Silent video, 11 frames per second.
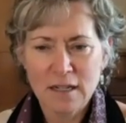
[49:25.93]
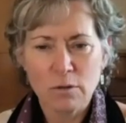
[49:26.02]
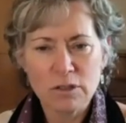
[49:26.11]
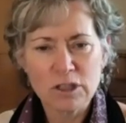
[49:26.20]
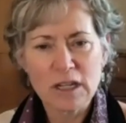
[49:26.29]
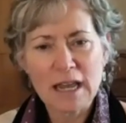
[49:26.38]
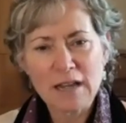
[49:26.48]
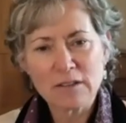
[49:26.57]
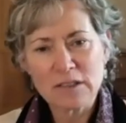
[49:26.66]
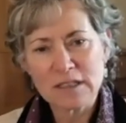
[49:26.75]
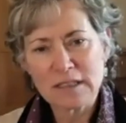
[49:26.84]
which
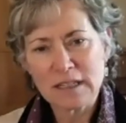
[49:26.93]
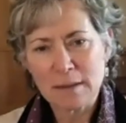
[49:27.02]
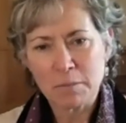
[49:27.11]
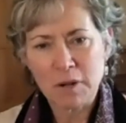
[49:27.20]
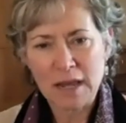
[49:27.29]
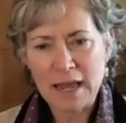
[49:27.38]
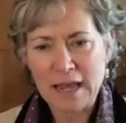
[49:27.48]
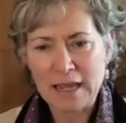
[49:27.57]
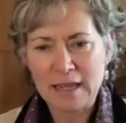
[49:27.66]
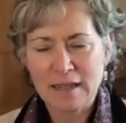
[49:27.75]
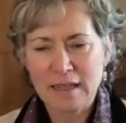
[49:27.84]
allows us to then play